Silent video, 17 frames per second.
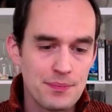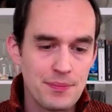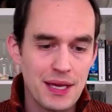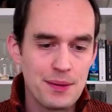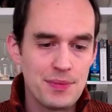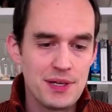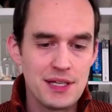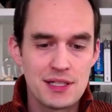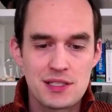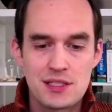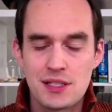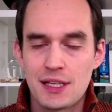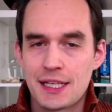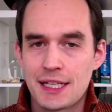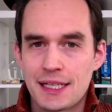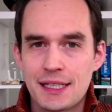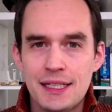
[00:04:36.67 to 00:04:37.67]
Maybe it's
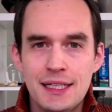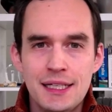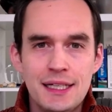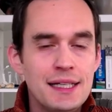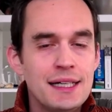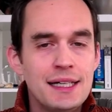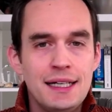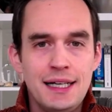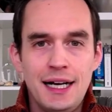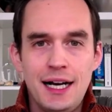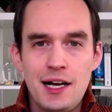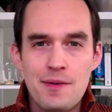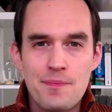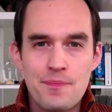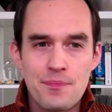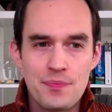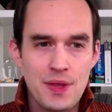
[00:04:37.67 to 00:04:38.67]
like,
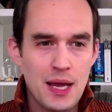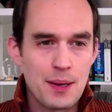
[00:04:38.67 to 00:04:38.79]
Um,